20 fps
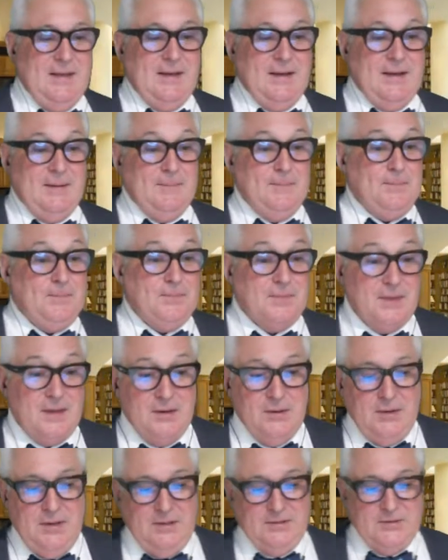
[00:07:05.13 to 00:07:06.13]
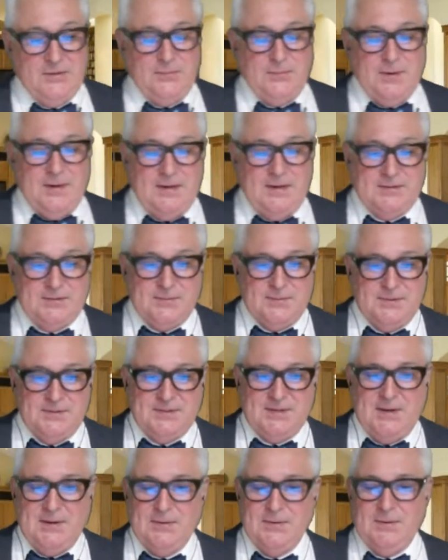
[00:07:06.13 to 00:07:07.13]
as a
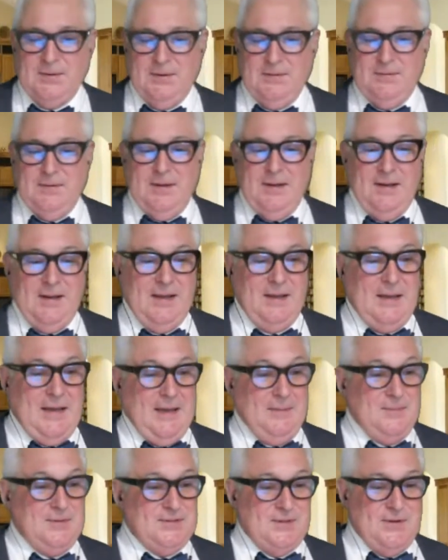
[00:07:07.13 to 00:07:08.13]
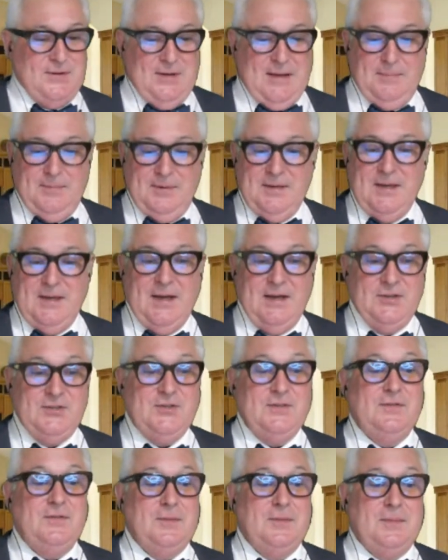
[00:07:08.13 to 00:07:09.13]
result of an Amazon
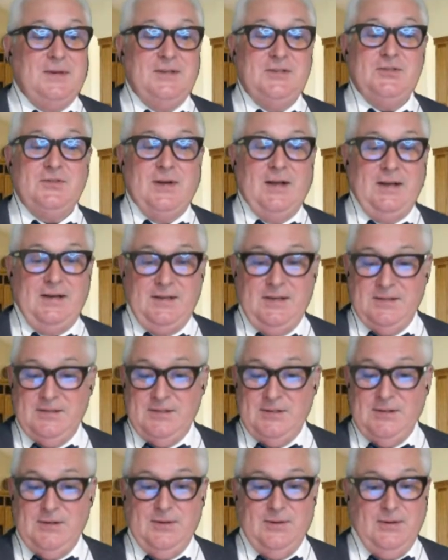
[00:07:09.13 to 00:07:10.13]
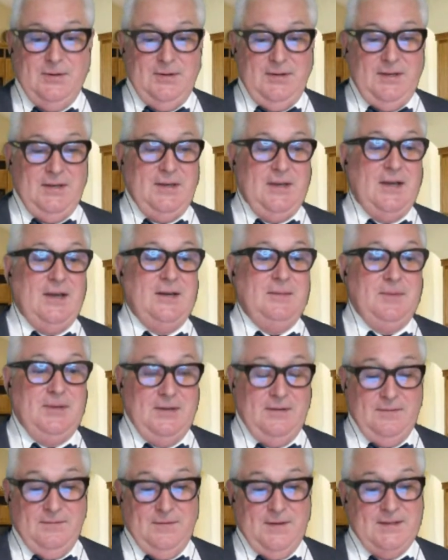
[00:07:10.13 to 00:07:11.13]
application from an Australian Security Academy
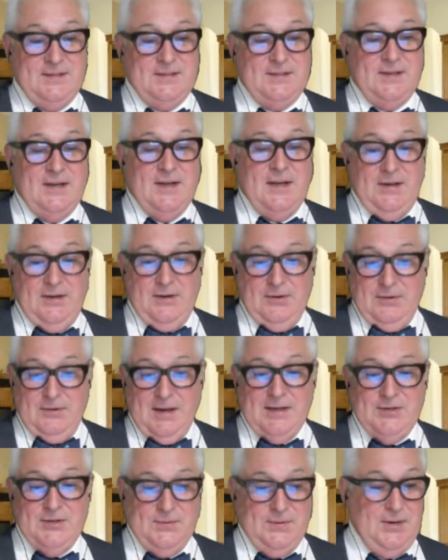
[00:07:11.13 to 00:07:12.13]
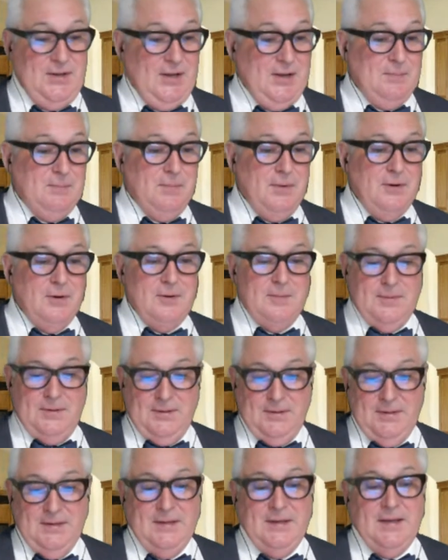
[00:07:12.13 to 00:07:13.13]
investigator graduate in
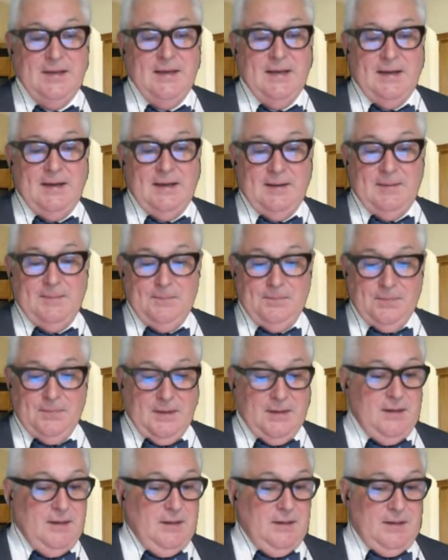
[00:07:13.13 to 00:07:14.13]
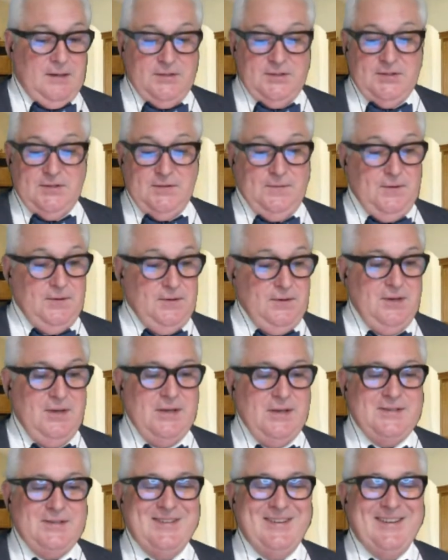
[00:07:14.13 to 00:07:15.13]
Melbourne just a few
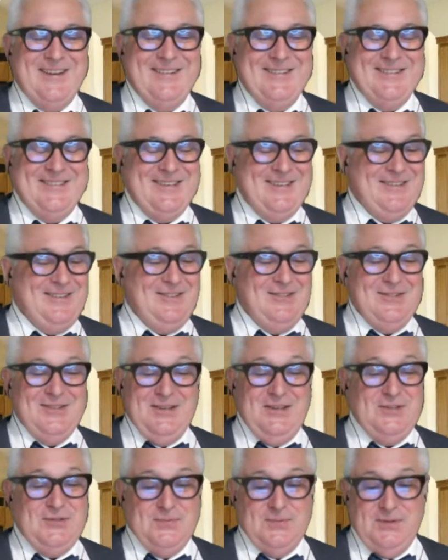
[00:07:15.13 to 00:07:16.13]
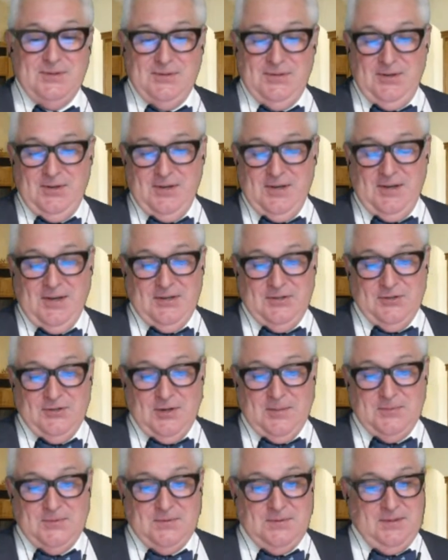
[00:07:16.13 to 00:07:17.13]
years ago. So look, it's real. You can get
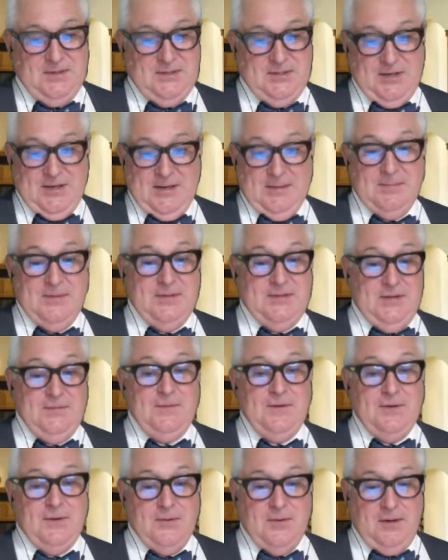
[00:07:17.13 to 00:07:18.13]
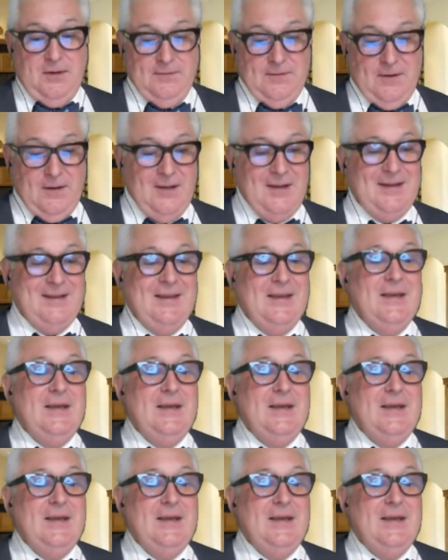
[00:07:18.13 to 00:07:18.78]
jobs with these companies if you're qualified,